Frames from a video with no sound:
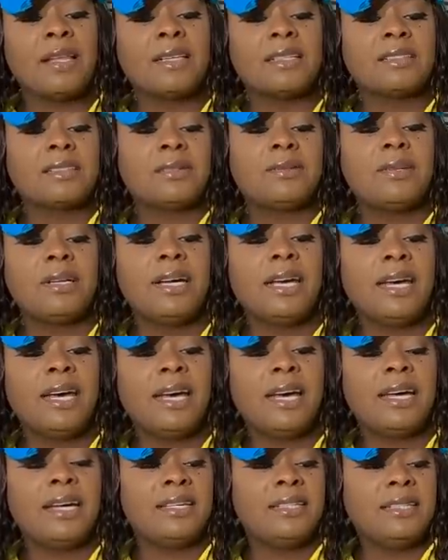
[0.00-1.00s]
let's go
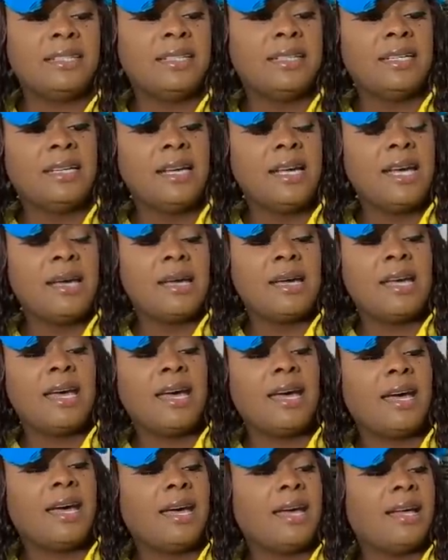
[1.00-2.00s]
ahead
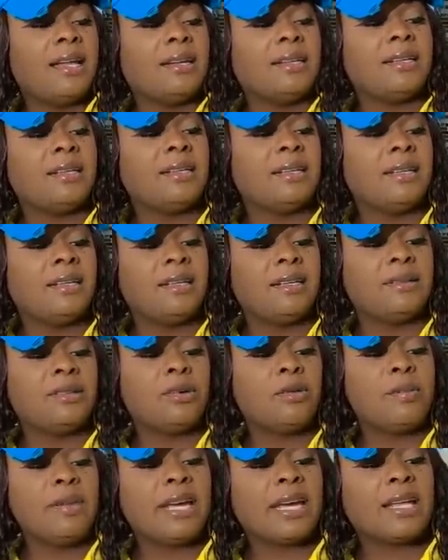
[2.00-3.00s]
and
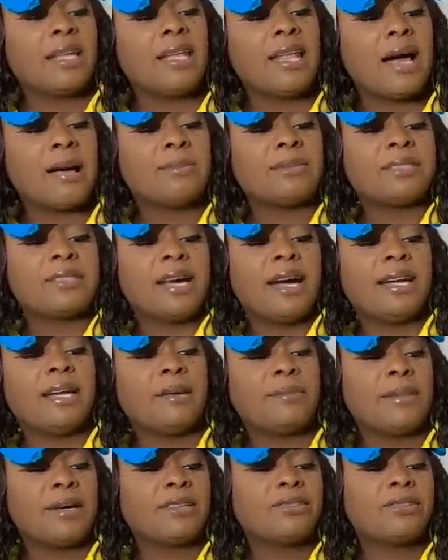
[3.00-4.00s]
don't make it
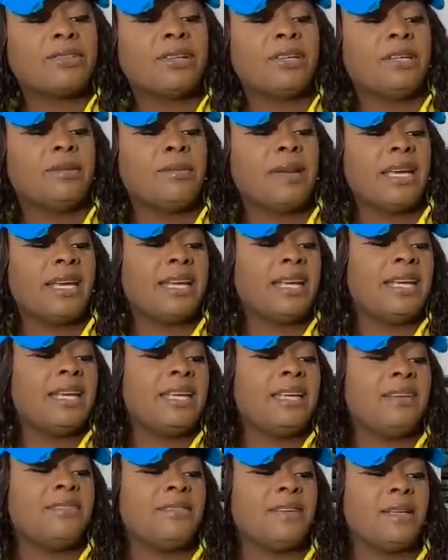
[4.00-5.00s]
lopsided, make sure you make it
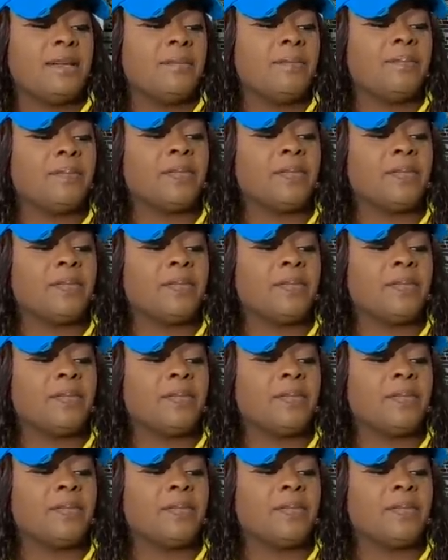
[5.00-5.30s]
even.